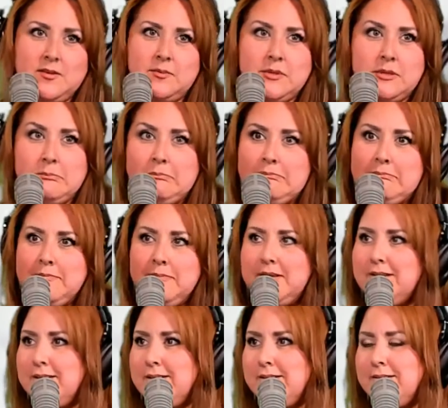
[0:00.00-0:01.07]
me
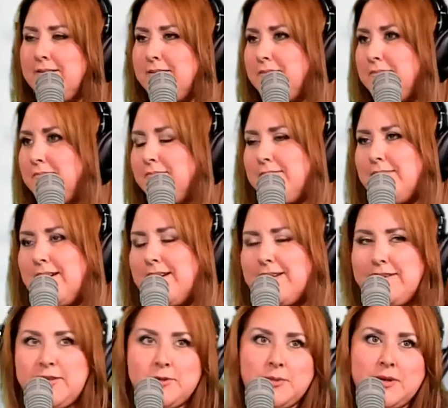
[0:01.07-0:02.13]
and I
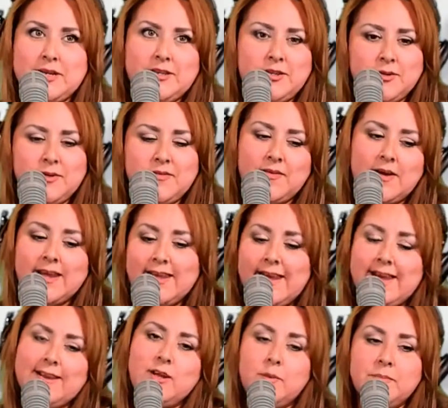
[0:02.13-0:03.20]
can direct you. If I
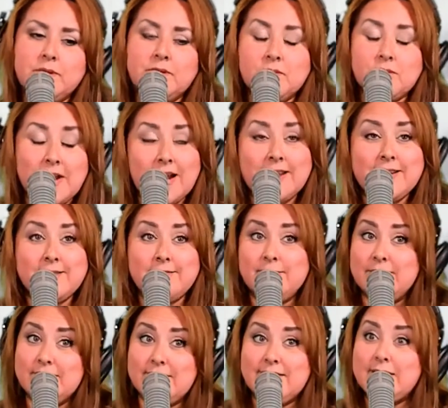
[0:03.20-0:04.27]
can't help you,
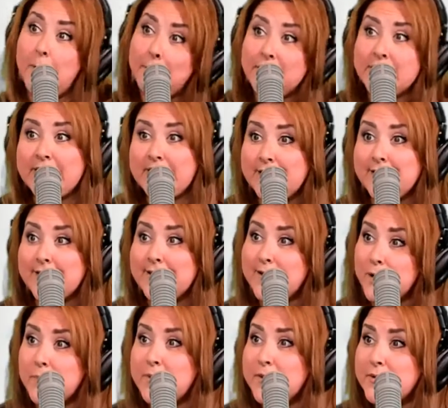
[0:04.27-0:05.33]
somebody can
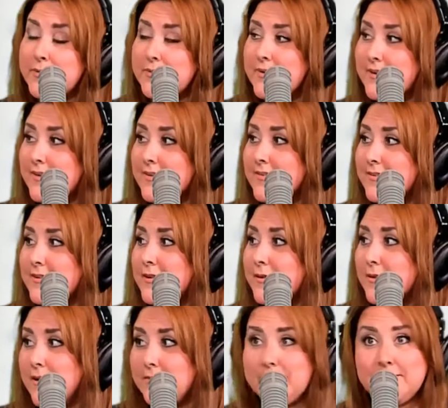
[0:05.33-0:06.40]
help you. Cause you know,
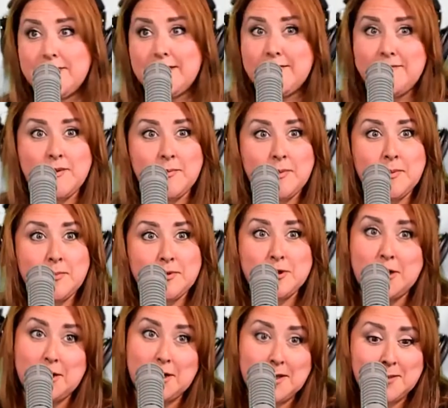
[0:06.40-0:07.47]
I've found people
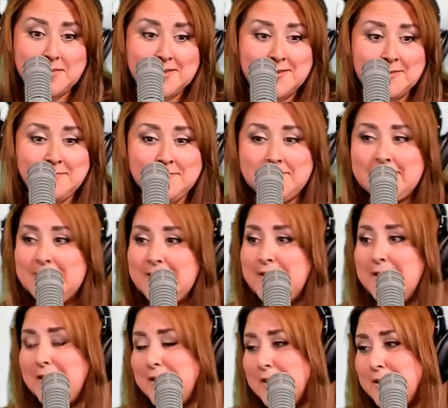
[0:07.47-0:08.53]
jobs,
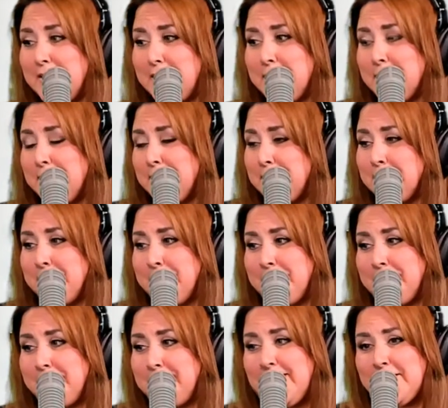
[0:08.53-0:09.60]

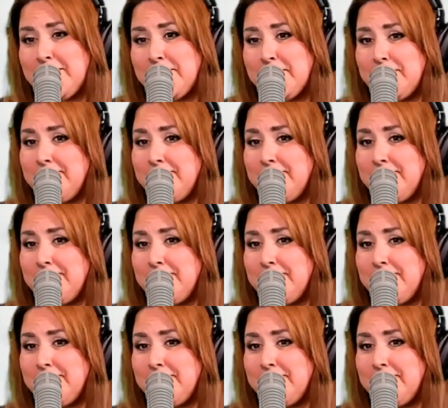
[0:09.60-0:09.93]
you know,